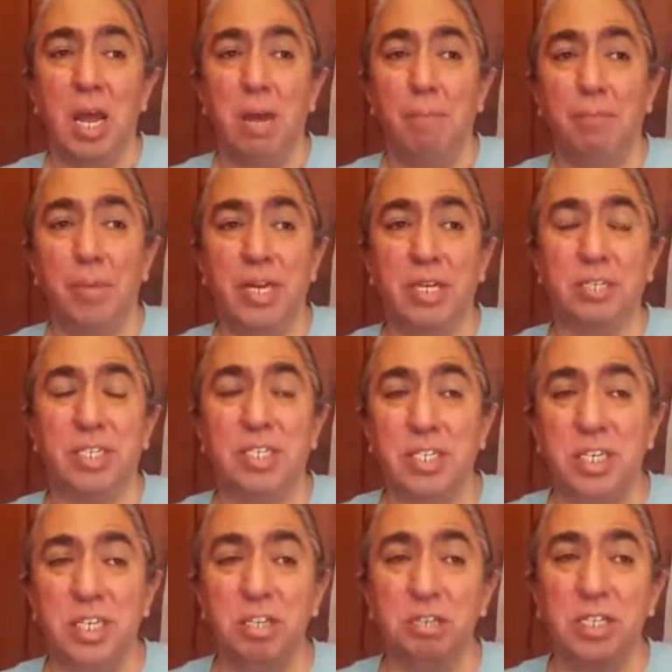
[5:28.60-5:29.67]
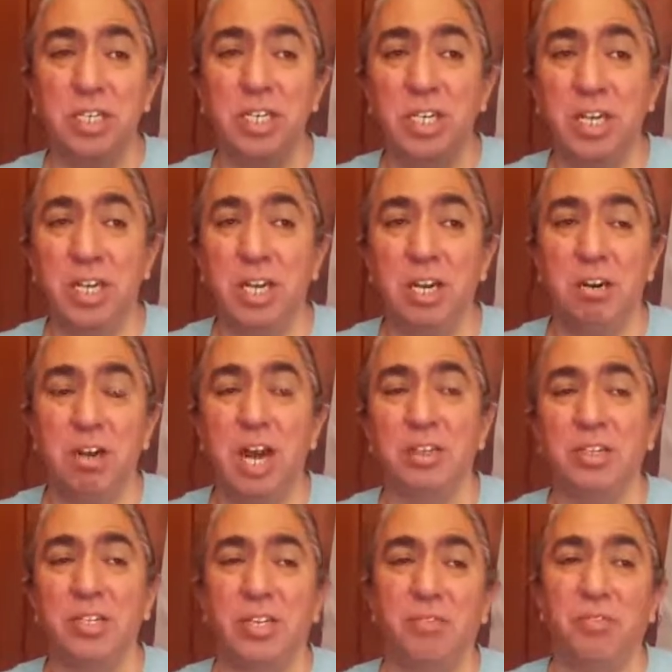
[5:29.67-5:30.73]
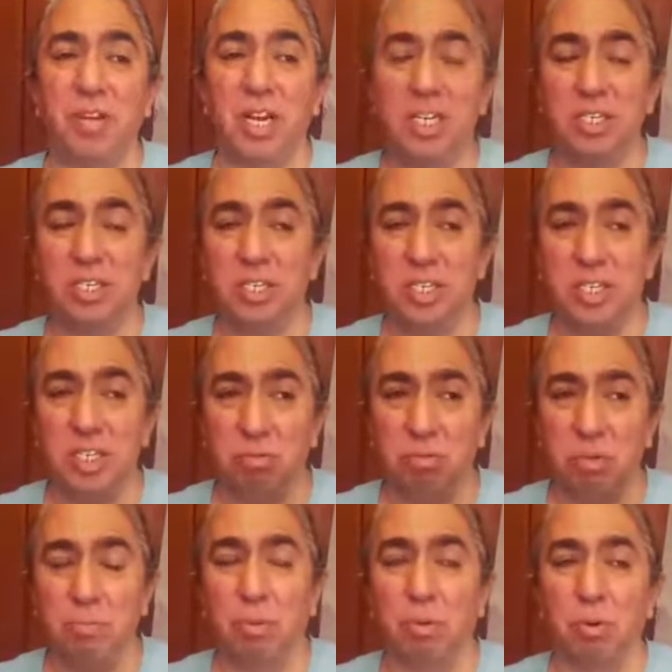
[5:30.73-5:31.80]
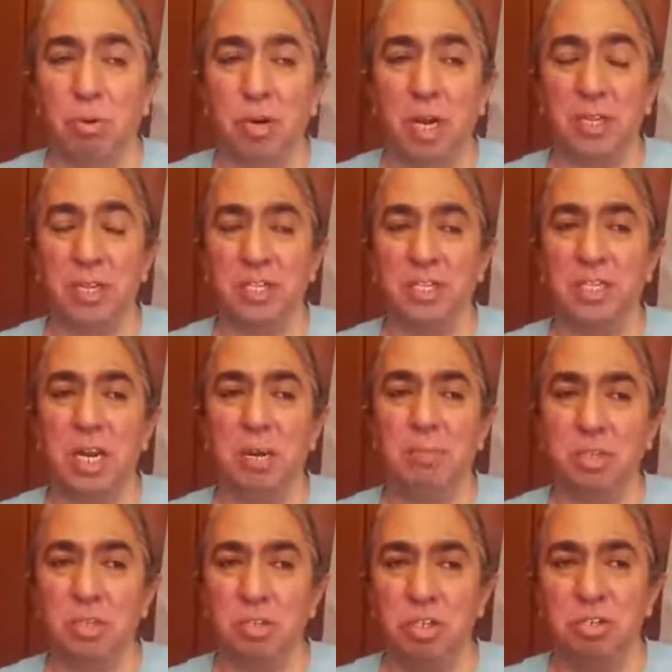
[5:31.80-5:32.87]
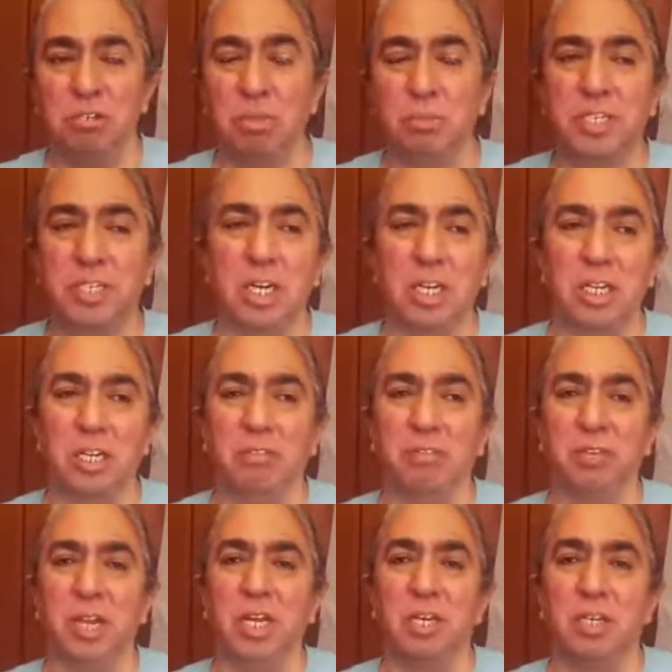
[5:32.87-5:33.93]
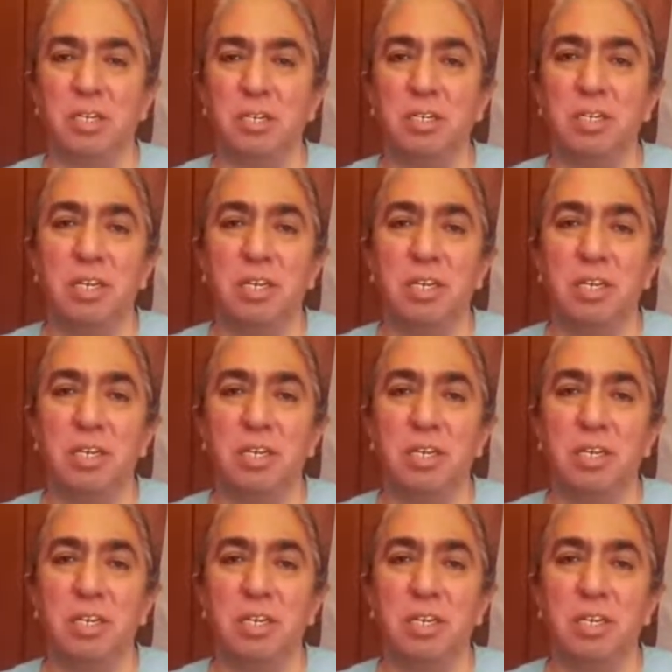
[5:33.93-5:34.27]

But it's interesting to hear how the different agencies report on the same news from a slightly different angle.